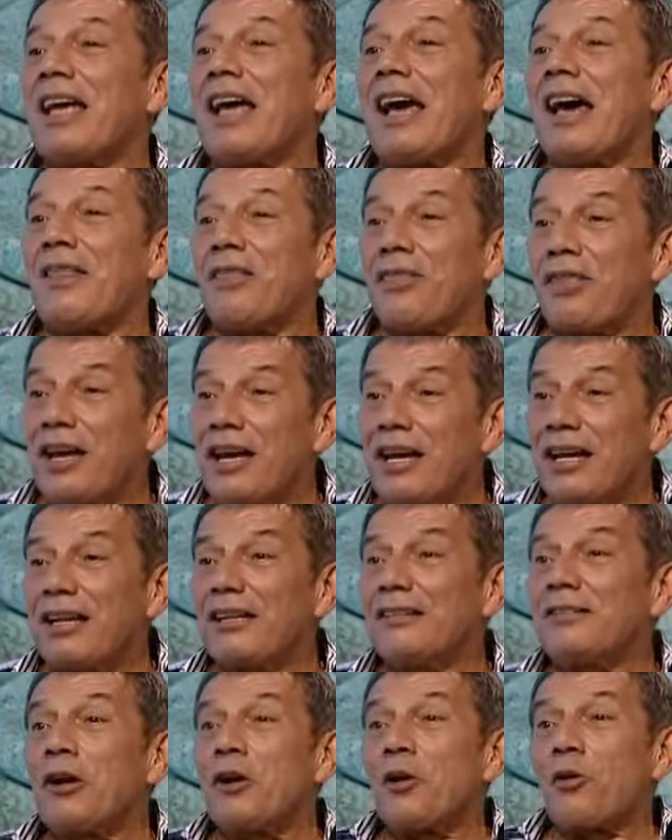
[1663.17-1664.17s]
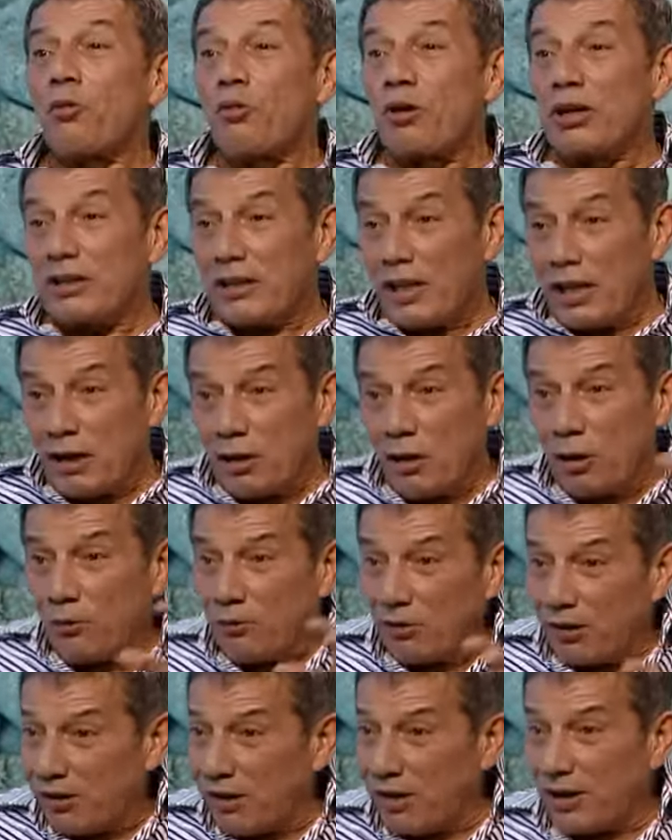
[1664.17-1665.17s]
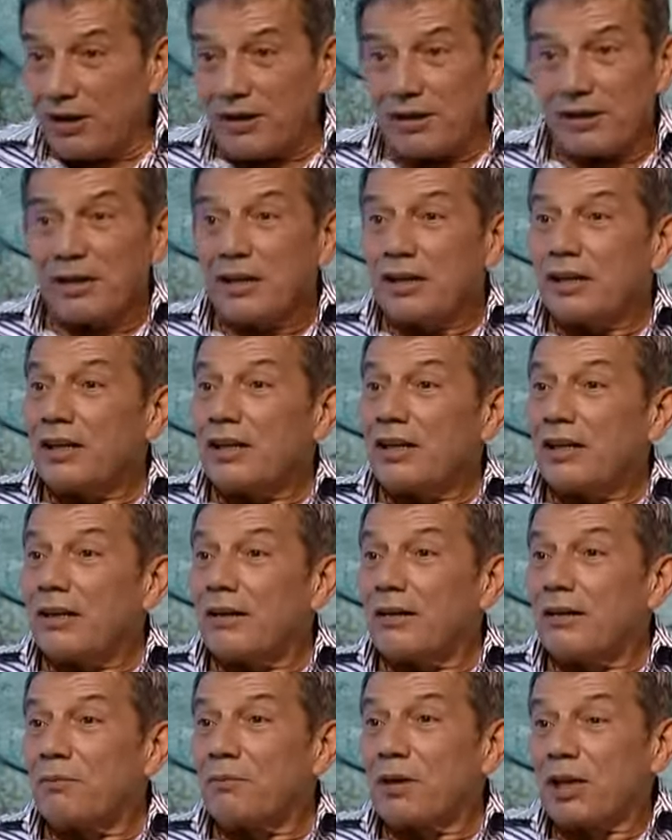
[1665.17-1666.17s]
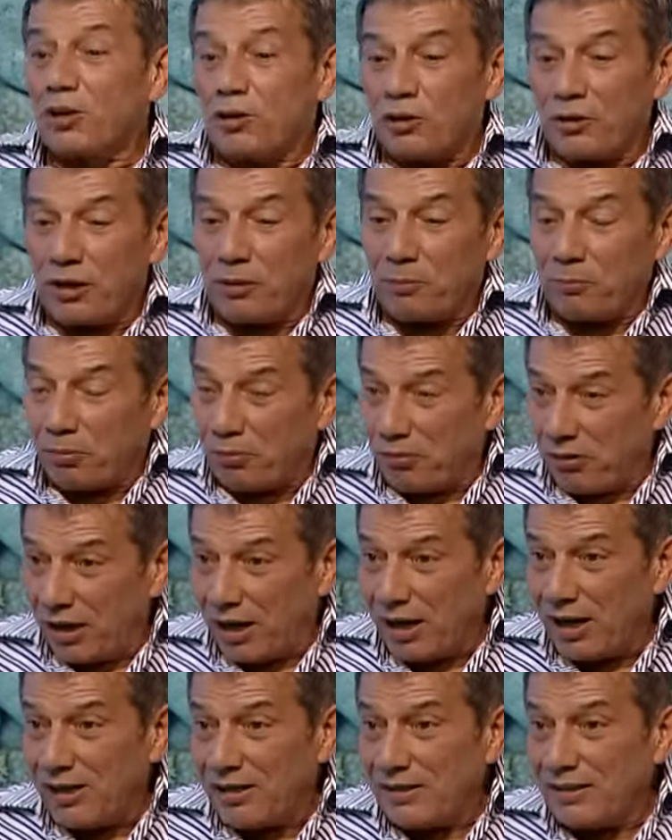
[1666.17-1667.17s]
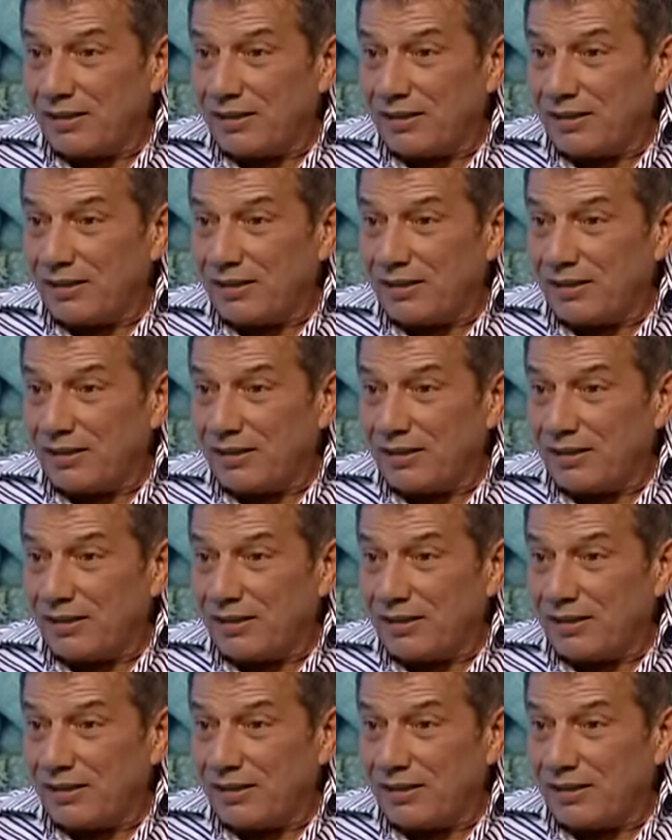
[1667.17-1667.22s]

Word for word: And then when they go over there, because their prayer,